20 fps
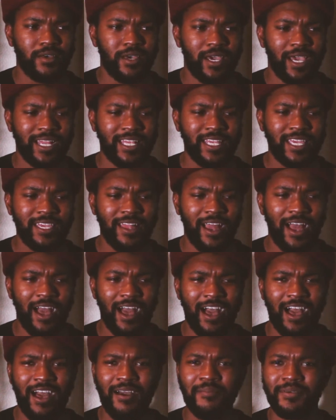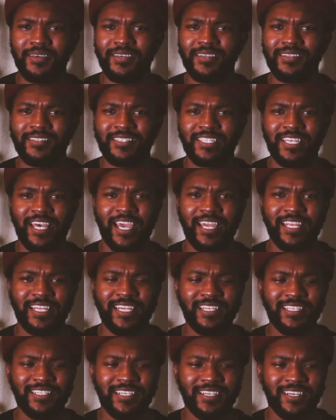I need hobbies. I